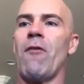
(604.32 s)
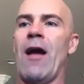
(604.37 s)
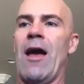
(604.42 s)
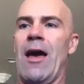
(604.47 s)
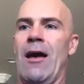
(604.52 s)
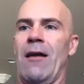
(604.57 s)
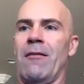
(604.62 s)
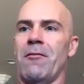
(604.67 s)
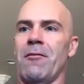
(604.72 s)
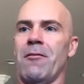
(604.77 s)

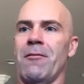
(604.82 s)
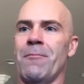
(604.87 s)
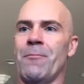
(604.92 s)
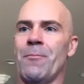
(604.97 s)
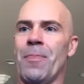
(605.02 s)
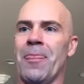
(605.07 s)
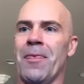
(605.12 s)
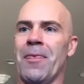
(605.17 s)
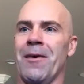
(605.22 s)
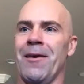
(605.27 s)
grand.
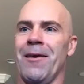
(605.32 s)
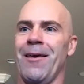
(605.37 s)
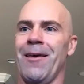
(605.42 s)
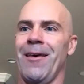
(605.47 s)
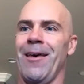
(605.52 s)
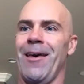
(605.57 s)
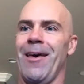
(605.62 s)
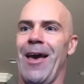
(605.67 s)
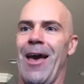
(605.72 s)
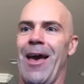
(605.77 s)

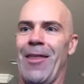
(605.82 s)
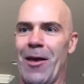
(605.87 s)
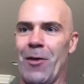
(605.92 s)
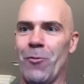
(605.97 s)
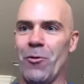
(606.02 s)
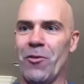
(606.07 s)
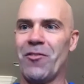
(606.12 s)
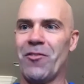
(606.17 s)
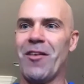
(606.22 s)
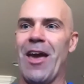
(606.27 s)

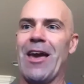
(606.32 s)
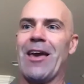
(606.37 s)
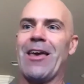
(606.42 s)
and then was